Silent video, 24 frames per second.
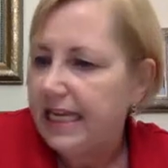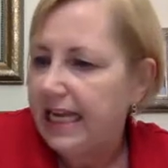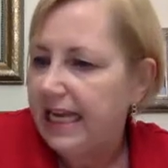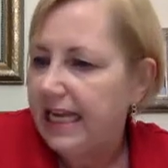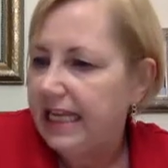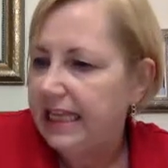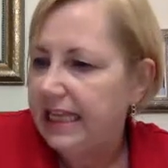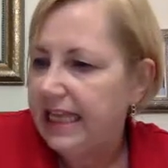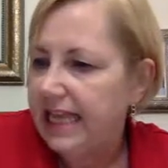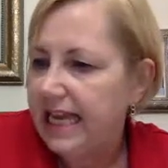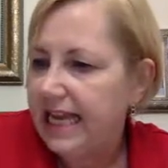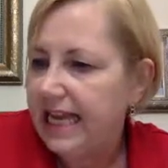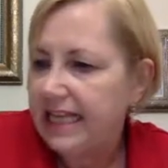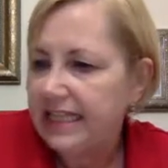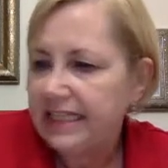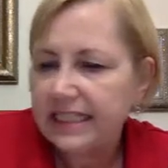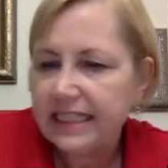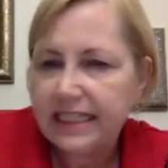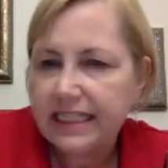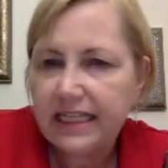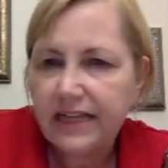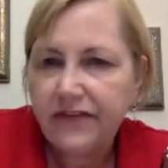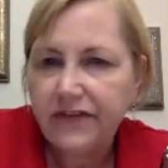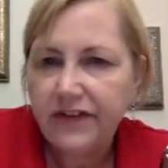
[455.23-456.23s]
And
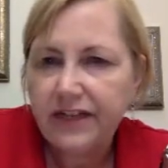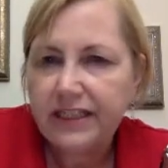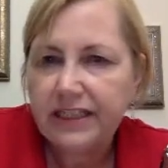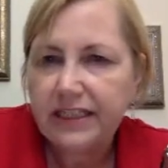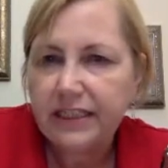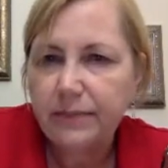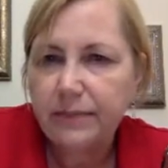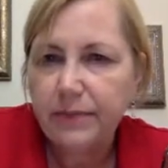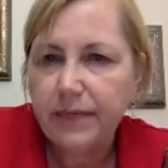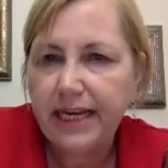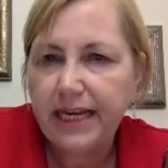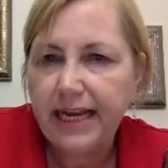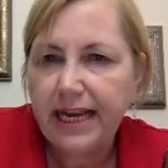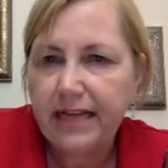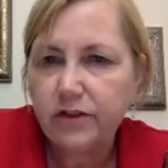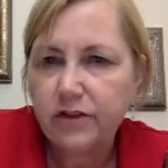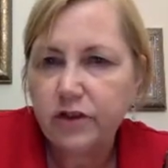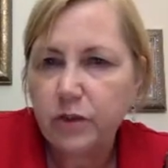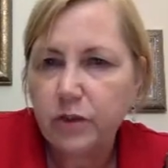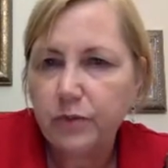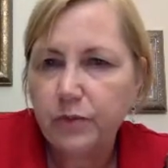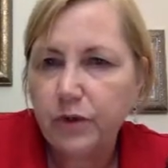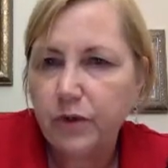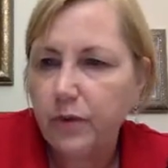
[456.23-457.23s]
that, if I did my
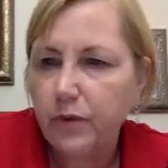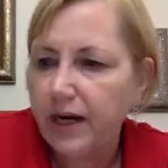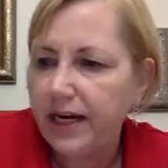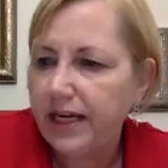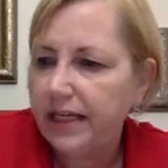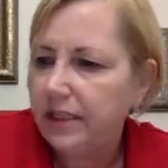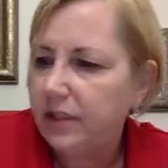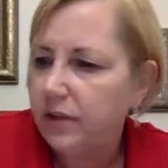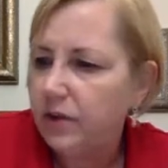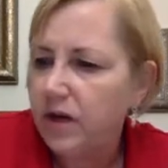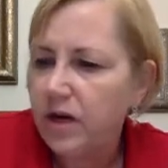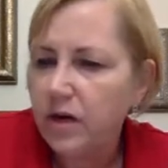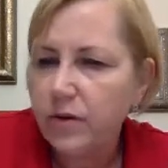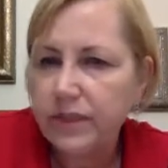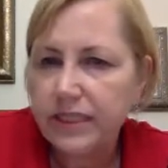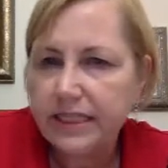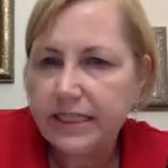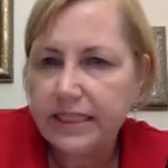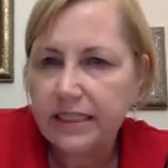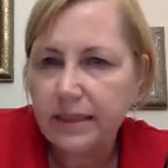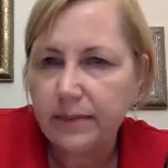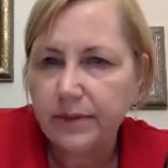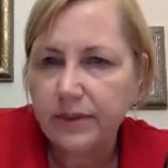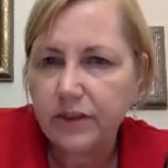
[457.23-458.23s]
algebra right, you
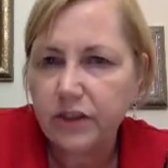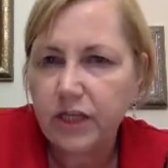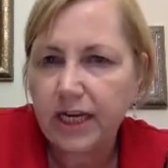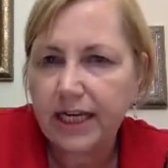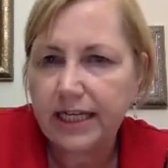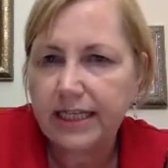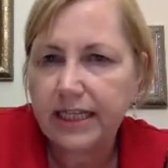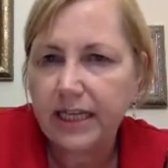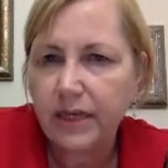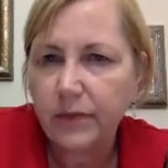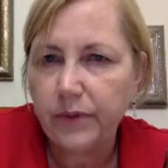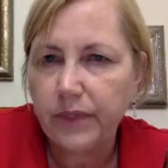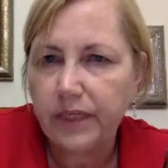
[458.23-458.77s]
always double check that.